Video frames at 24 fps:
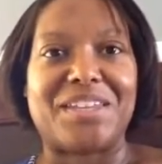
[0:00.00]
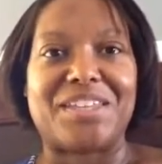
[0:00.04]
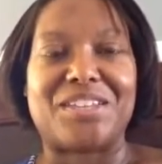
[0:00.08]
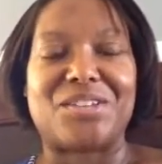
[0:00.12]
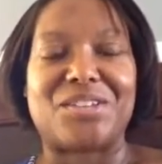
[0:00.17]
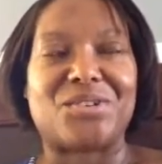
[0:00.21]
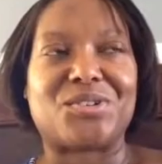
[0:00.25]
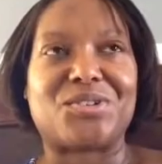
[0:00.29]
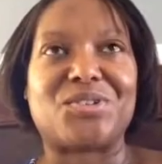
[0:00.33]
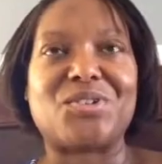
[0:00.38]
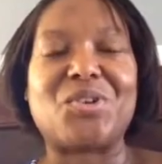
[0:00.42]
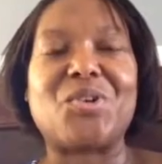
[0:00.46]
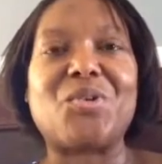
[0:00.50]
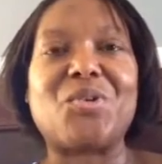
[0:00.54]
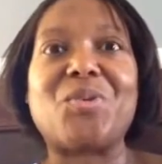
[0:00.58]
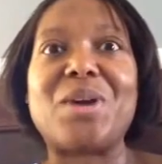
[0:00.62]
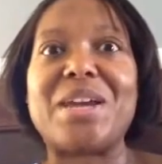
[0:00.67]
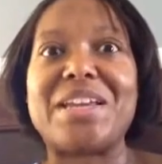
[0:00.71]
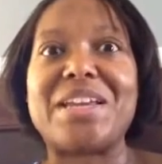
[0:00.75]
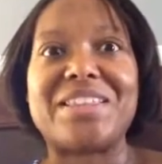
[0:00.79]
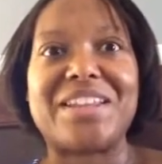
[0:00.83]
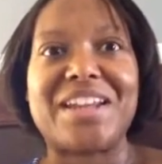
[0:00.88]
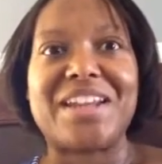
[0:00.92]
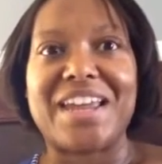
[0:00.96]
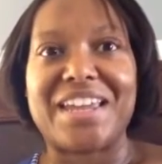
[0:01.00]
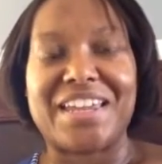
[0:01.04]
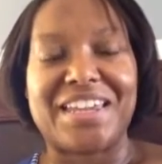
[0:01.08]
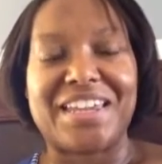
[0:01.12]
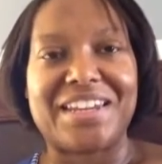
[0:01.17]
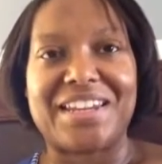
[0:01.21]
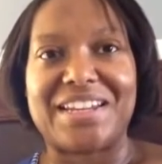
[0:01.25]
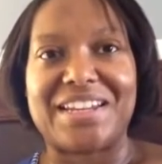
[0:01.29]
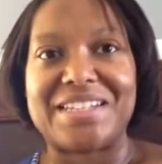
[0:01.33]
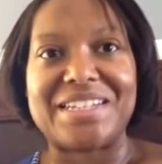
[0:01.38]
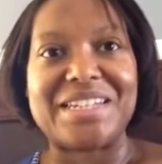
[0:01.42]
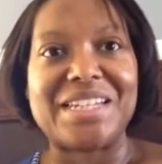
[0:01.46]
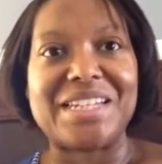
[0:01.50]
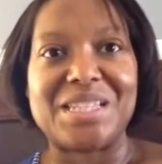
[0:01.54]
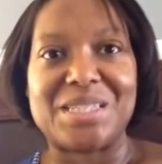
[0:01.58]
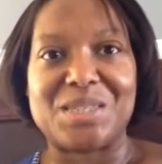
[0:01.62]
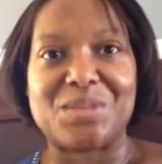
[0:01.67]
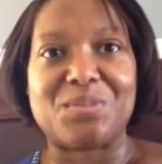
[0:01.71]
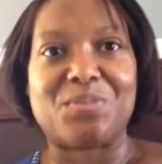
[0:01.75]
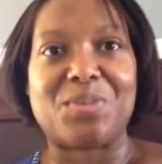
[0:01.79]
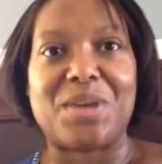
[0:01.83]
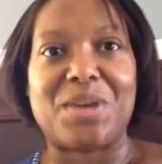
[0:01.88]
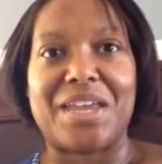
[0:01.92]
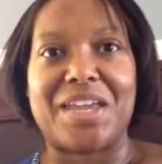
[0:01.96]
there's no way that I can
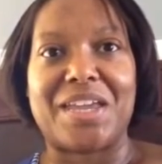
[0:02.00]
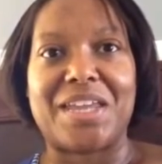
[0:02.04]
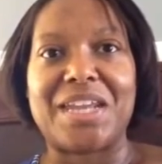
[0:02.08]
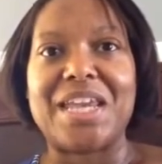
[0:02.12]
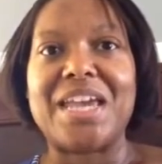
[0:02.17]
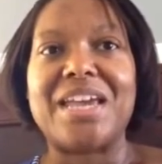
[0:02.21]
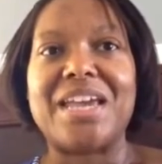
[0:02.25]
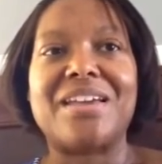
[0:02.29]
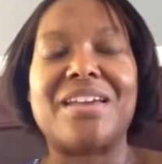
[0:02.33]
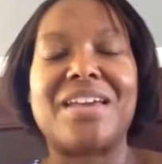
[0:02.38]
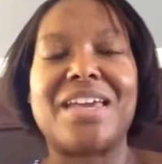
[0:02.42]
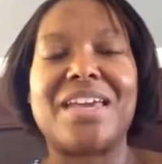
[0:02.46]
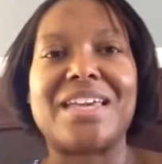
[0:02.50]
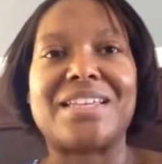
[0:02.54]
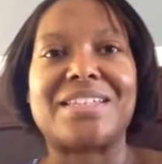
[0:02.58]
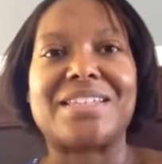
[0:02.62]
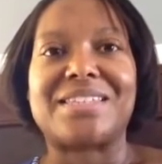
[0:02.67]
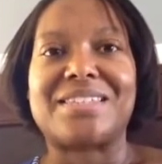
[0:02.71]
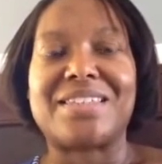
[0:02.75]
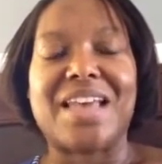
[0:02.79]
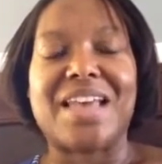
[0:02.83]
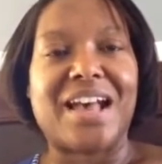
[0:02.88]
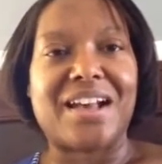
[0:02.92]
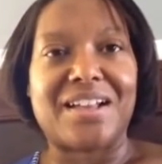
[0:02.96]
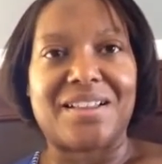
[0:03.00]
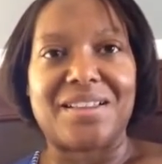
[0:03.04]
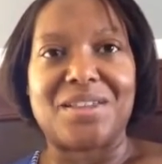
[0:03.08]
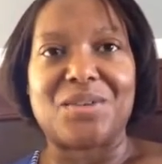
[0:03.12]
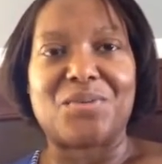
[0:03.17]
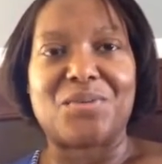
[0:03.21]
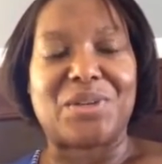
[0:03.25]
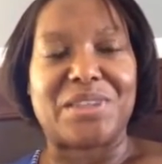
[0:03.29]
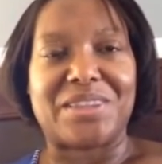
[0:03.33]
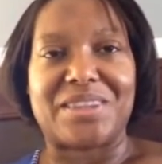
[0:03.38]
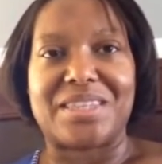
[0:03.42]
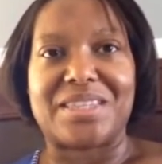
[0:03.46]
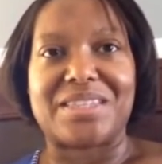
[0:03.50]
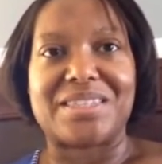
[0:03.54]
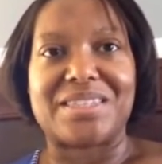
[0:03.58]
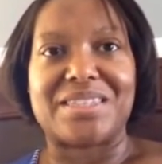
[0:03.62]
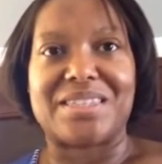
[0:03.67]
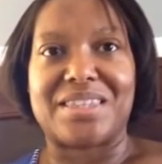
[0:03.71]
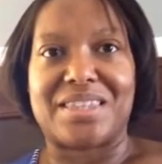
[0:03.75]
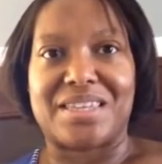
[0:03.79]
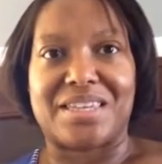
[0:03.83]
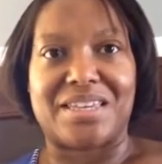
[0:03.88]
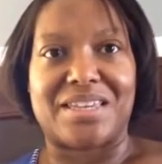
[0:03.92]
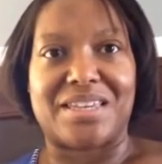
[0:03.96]
anticipate exactly what this
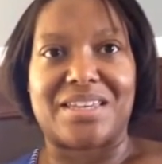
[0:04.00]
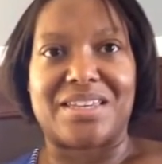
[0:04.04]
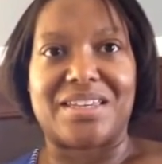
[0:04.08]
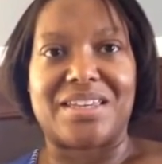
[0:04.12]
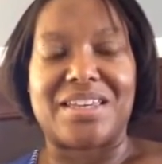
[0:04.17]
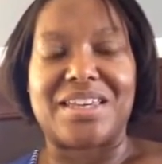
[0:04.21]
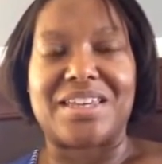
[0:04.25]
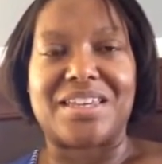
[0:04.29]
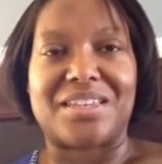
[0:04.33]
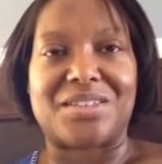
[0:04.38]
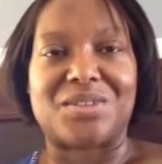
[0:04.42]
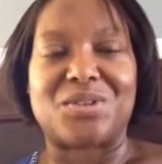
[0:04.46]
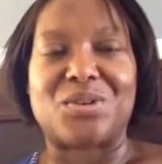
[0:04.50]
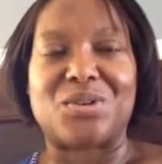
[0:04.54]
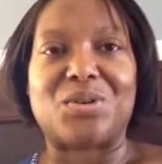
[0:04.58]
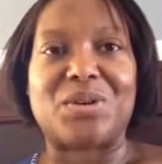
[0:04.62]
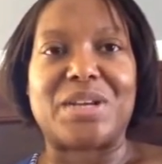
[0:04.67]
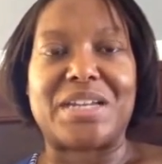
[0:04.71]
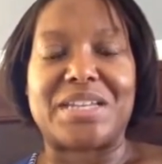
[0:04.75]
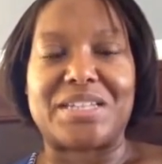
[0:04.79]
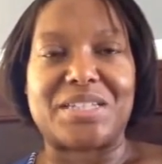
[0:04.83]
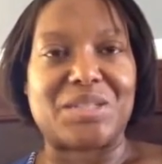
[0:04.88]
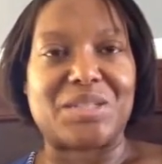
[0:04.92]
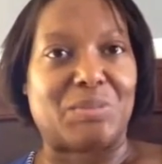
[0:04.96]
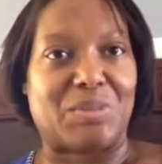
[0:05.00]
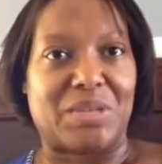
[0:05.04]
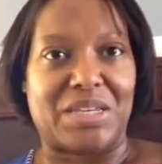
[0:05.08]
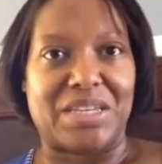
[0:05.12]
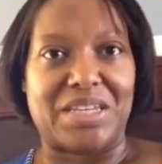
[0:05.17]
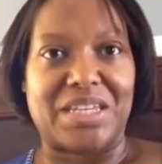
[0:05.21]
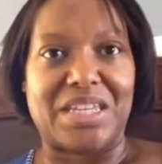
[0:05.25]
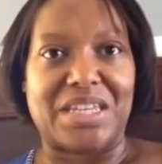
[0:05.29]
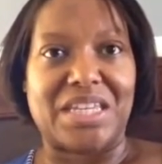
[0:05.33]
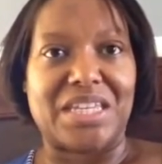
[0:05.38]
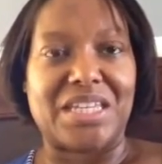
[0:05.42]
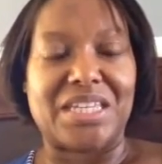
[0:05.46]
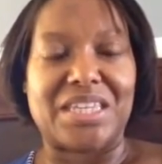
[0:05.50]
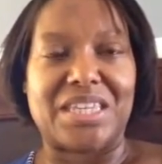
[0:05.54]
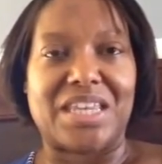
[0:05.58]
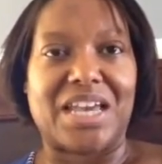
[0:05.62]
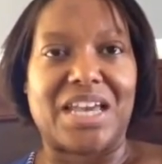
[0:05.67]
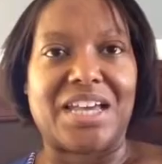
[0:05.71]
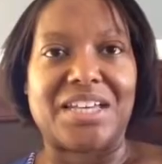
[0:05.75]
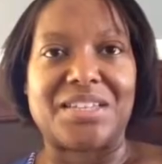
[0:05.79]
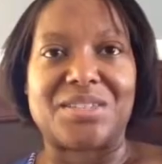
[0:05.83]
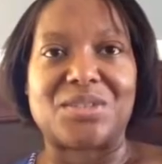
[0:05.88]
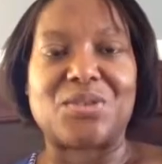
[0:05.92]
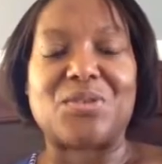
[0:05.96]
thing is going to be
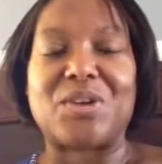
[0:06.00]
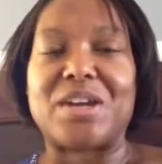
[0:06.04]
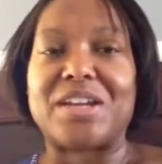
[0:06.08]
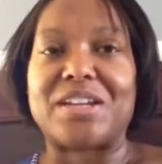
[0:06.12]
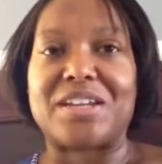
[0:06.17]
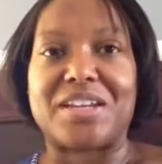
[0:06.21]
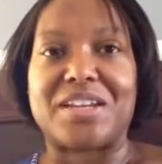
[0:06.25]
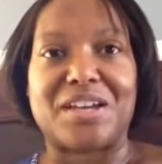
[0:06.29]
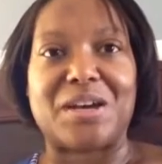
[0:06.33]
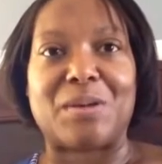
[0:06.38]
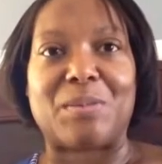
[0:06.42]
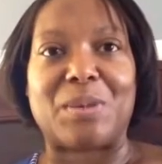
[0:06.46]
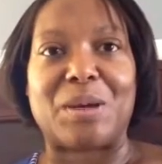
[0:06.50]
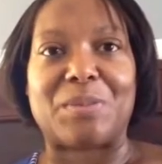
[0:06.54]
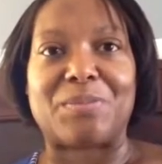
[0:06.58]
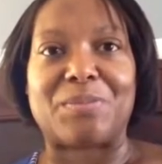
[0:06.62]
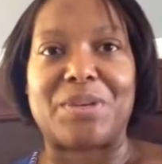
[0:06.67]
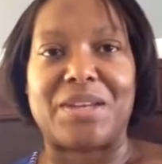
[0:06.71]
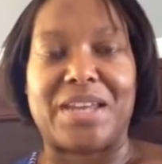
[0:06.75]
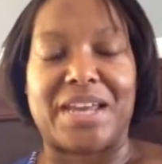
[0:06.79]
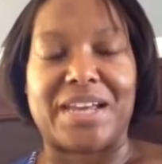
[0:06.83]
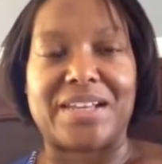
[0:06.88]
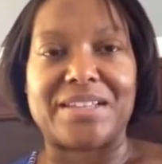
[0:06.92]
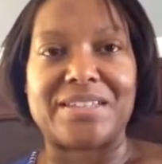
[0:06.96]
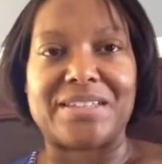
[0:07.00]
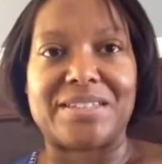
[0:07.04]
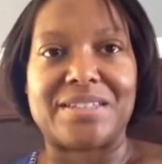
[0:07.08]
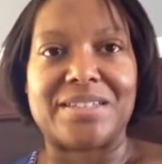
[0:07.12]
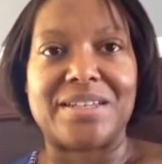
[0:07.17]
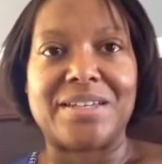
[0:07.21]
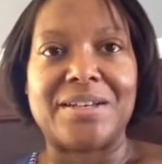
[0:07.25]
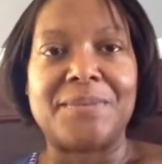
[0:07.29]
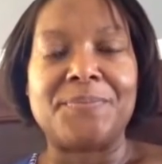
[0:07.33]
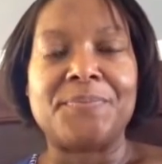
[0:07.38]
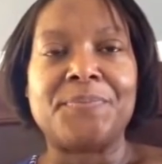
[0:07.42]
that is going to come up next.